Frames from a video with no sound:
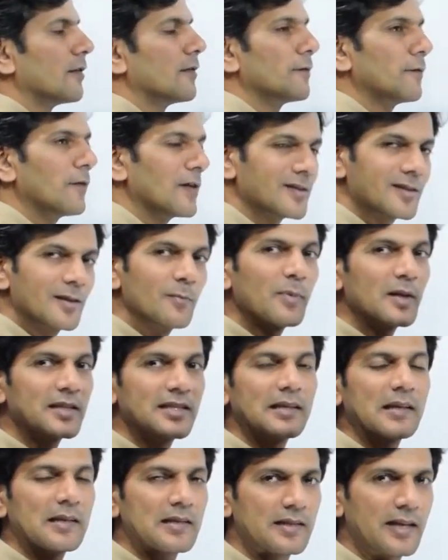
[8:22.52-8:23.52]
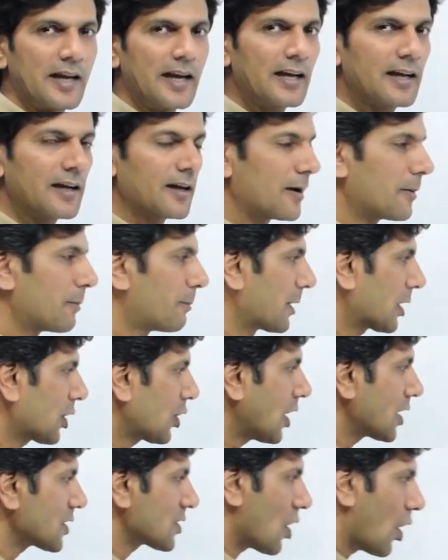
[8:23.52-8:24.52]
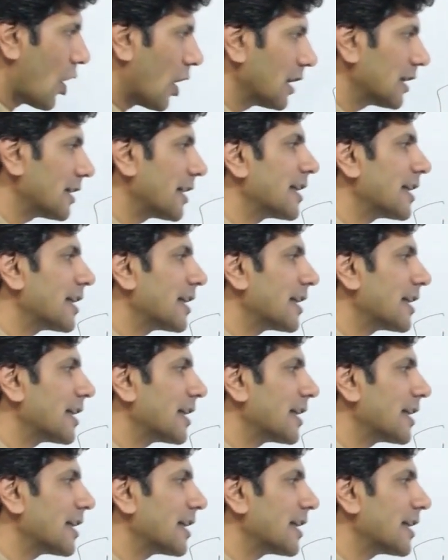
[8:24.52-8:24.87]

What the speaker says: for simplicity's sake, because all